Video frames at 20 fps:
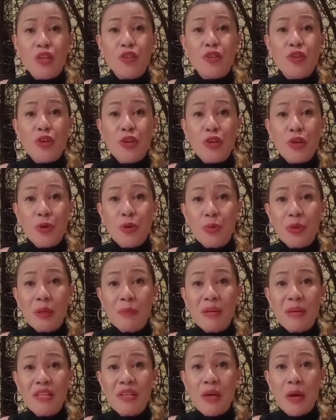so you
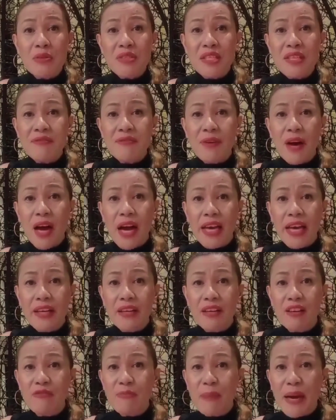will be
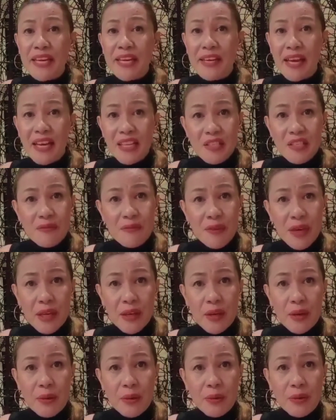notified of my next
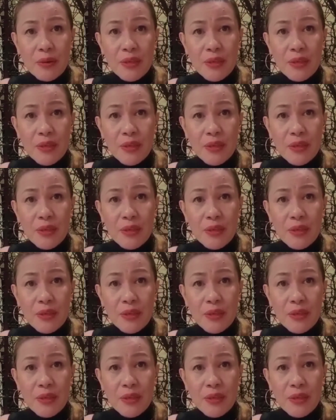video.